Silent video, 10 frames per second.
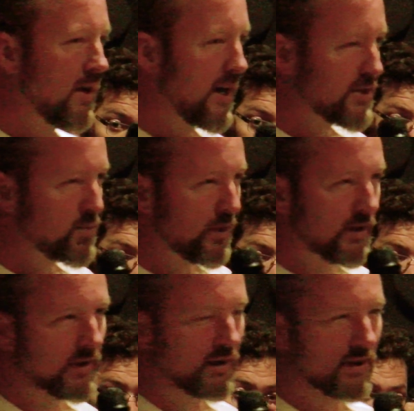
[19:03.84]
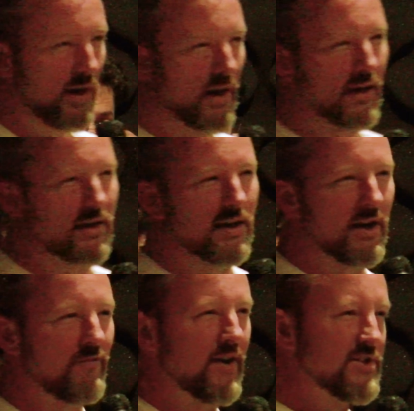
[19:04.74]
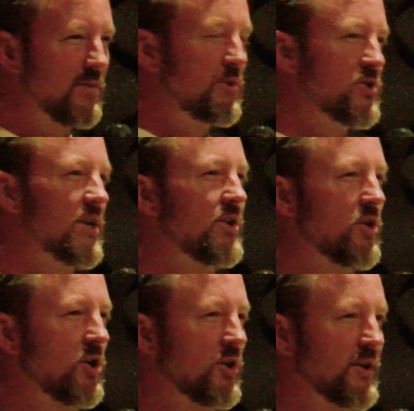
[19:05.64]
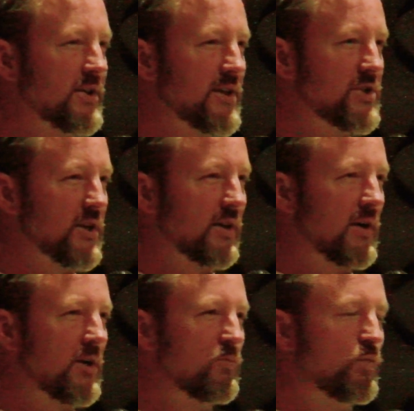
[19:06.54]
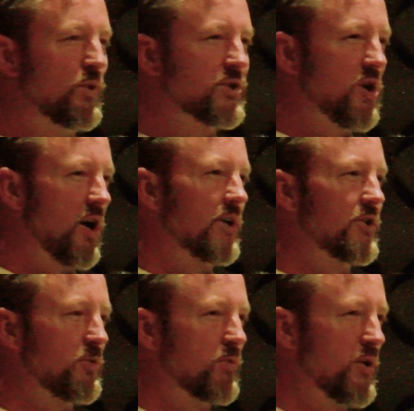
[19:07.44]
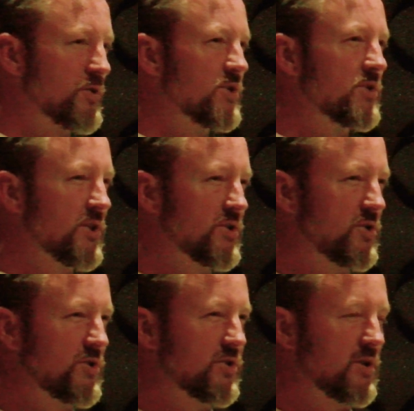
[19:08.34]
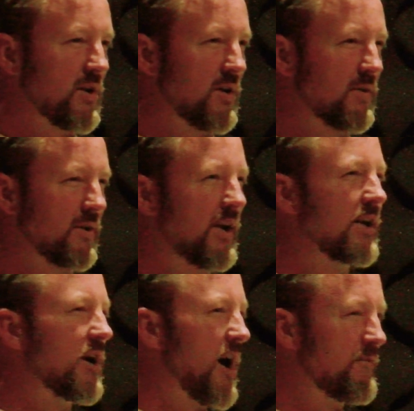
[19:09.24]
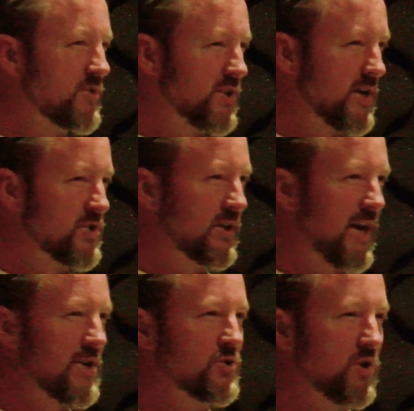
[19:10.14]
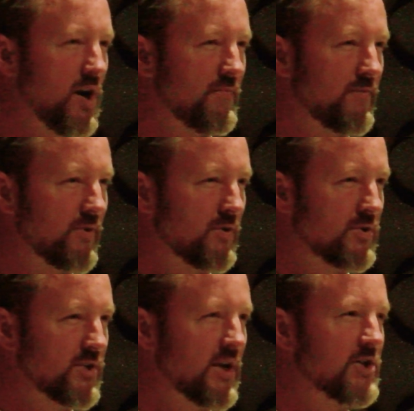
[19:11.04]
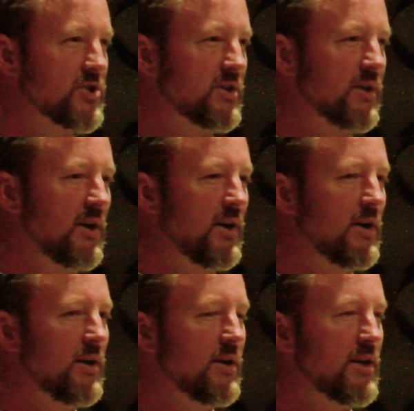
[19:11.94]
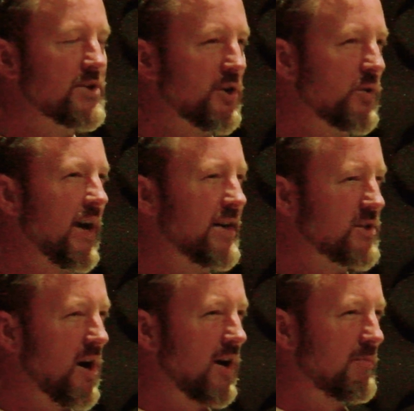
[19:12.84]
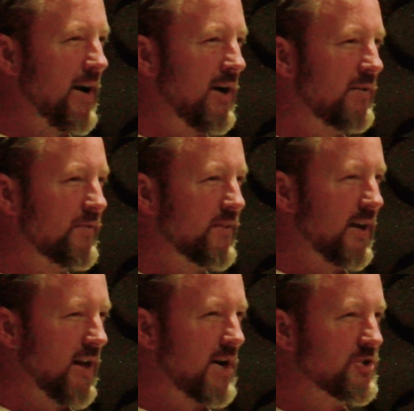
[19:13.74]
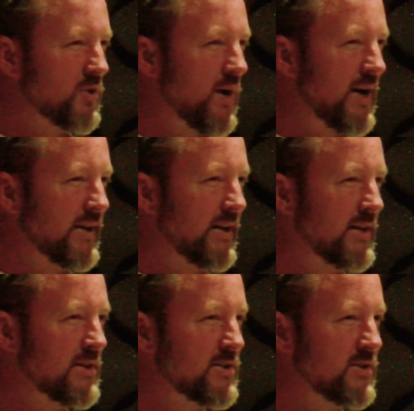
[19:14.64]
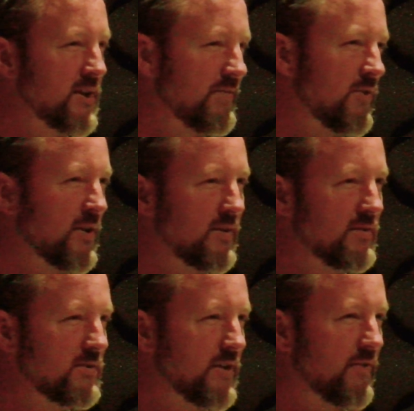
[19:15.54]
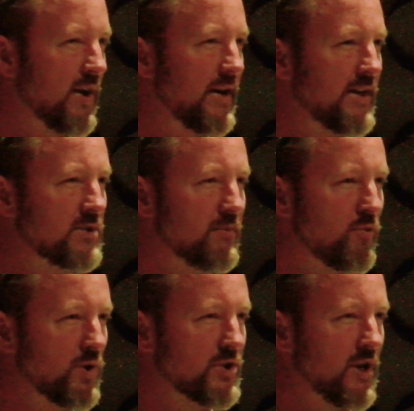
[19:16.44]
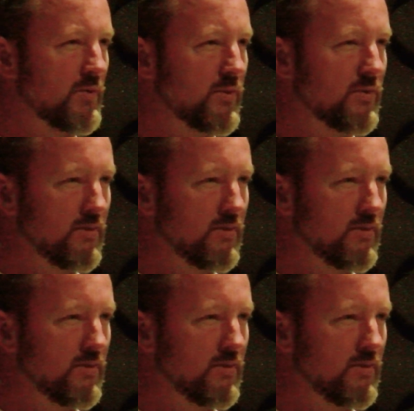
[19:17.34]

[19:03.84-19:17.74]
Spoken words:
I just wanted to clarify something you said earlier in the teaching. When talking to your brothers and sisters in conversation, casual conversation, is it okay to talk about theological ideas, different ideas before you check with?